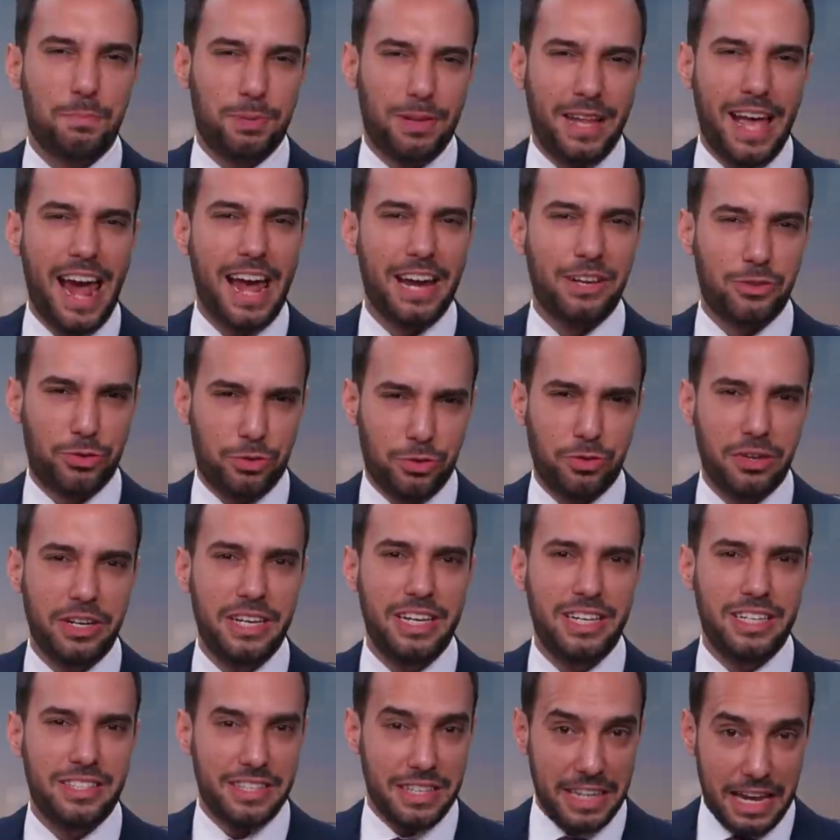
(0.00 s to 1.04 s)
plant
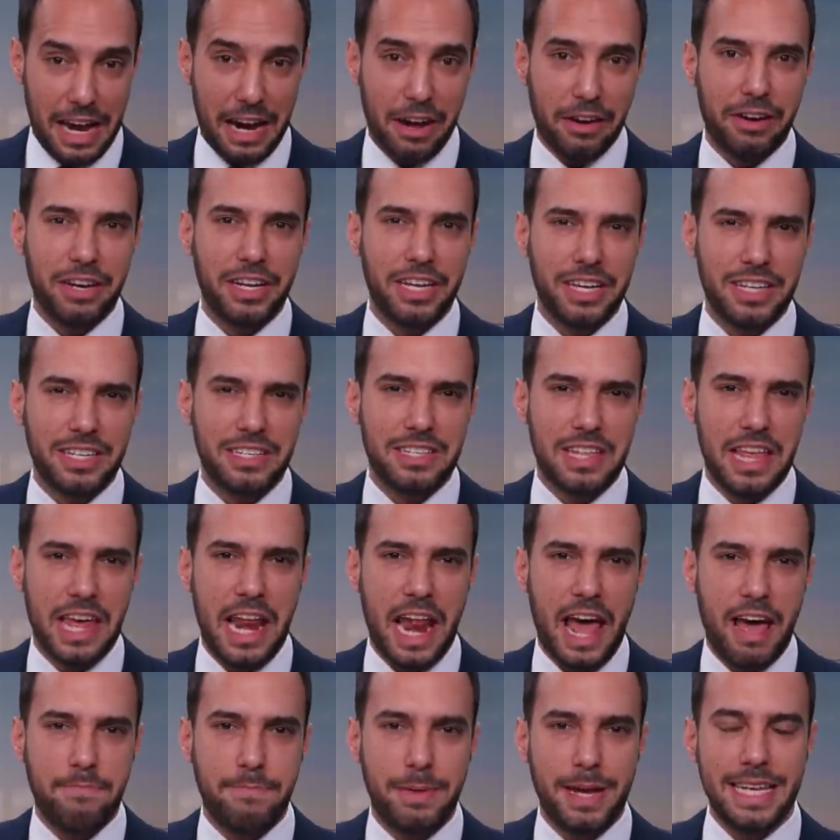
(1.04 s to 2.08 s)
trees in areas that
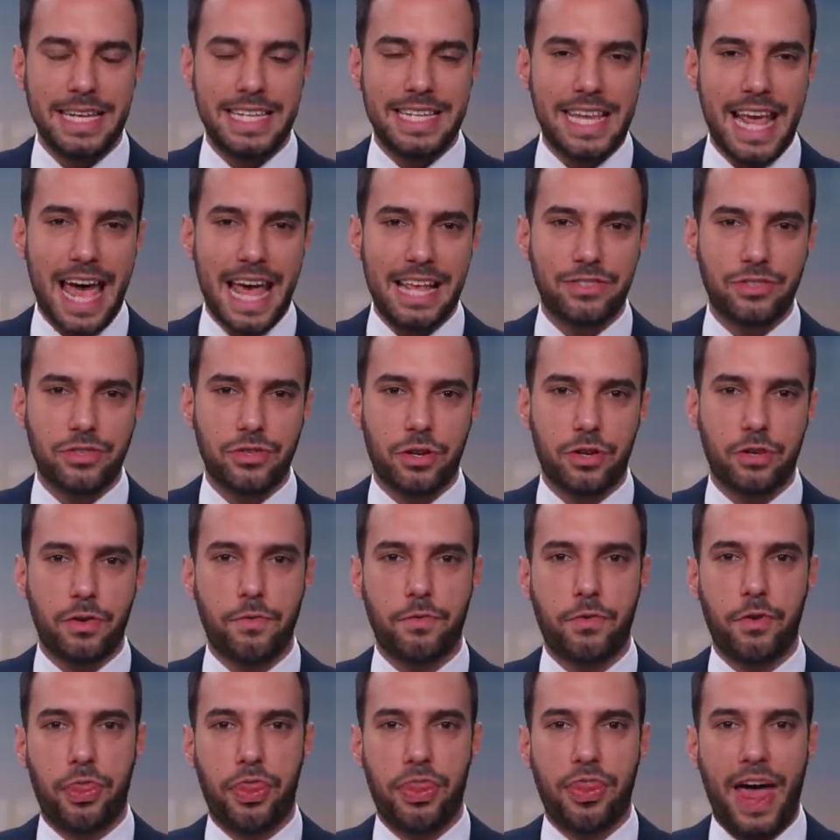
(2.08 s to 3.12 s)
have been desert
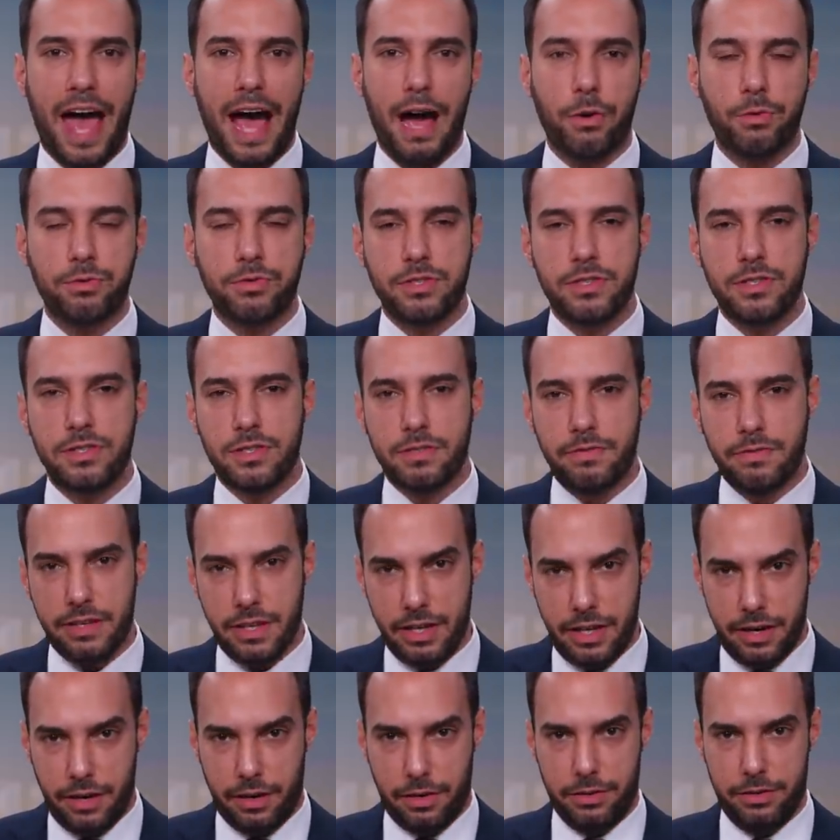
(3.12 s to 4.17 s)
for thousands of
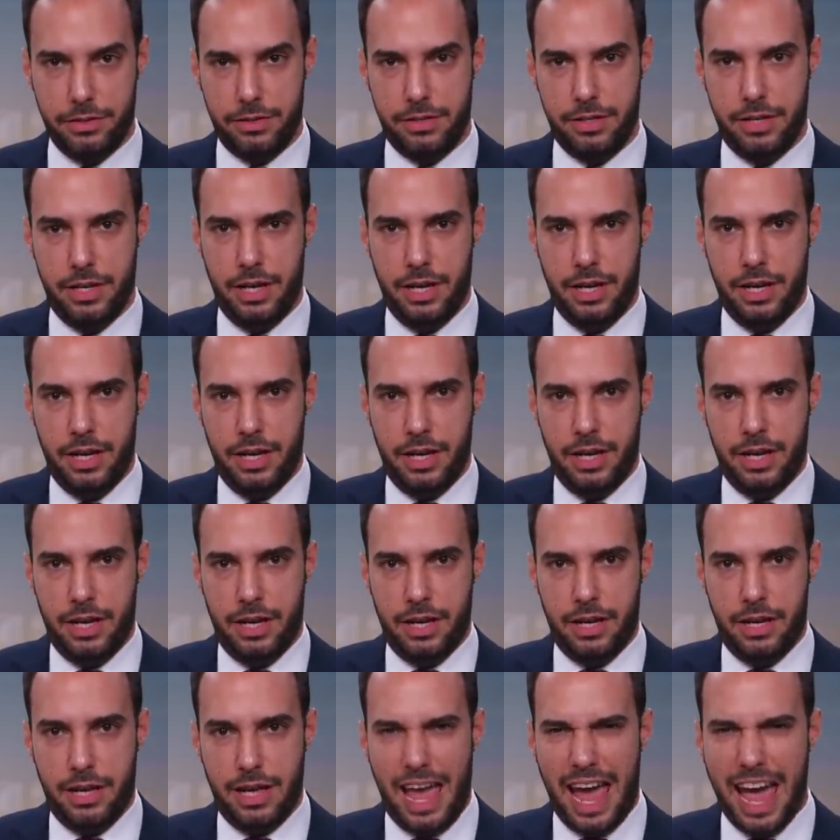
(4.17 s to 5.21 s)
years.
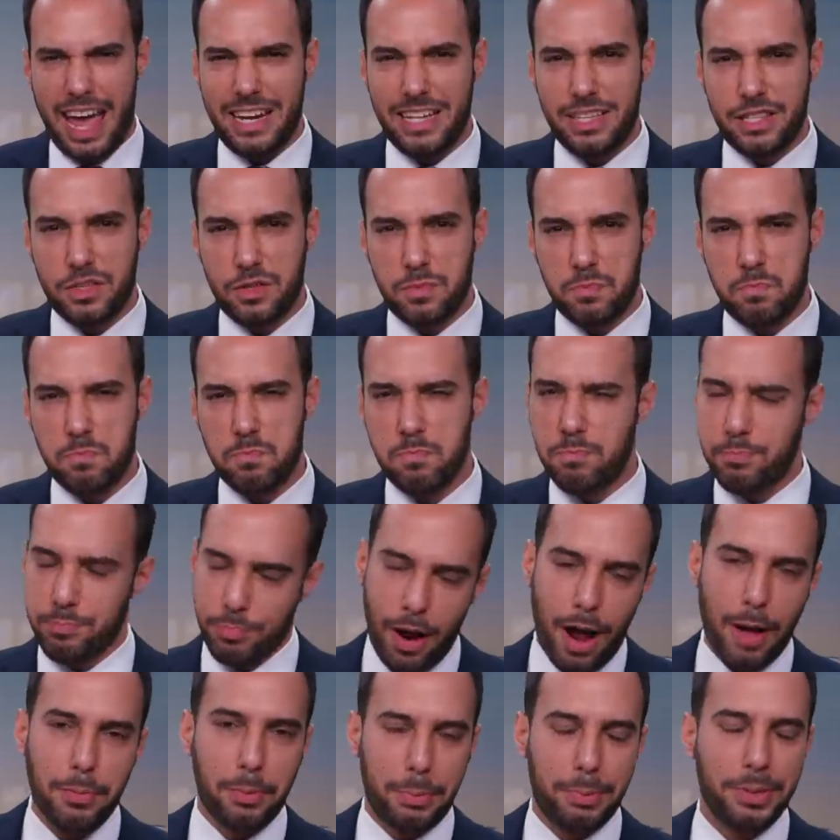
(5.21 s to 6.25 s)
And it's
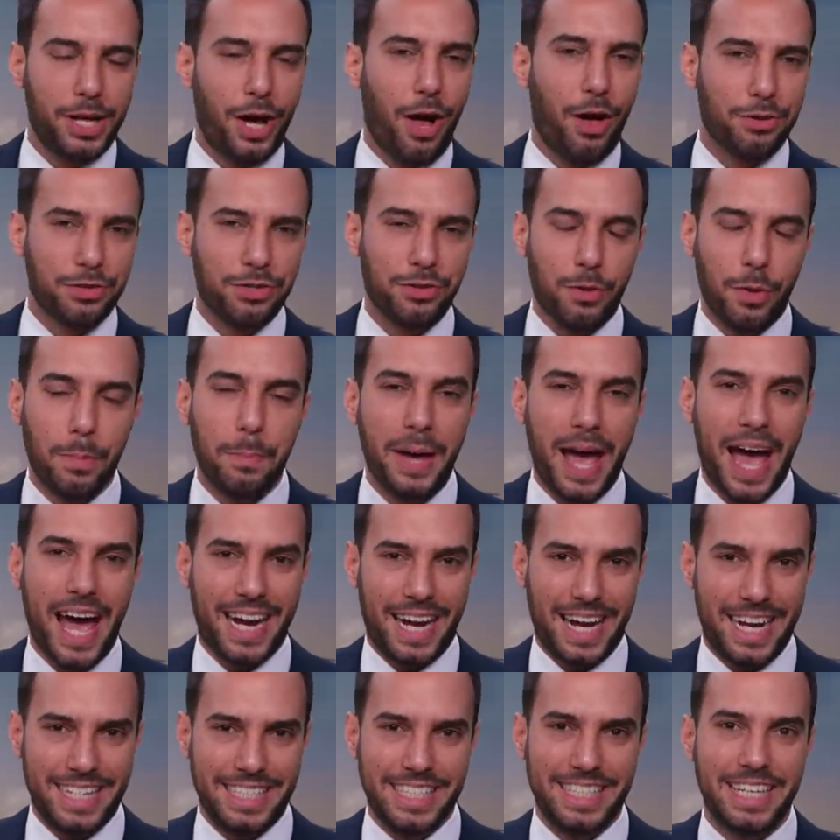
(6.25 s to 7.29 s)
probably also a bad
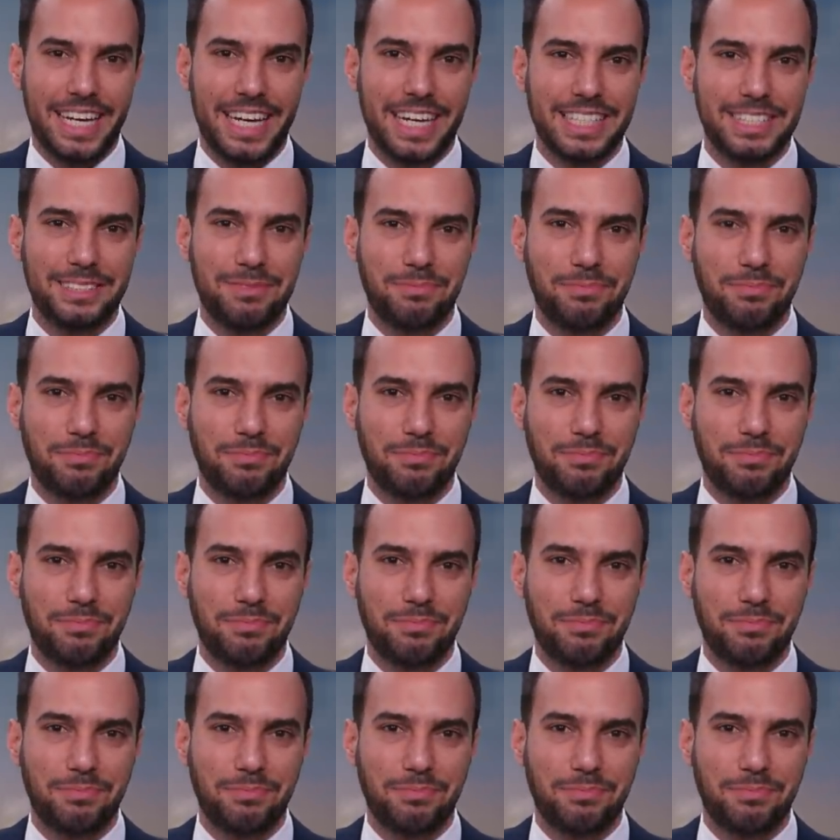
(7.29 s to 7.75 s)
idea.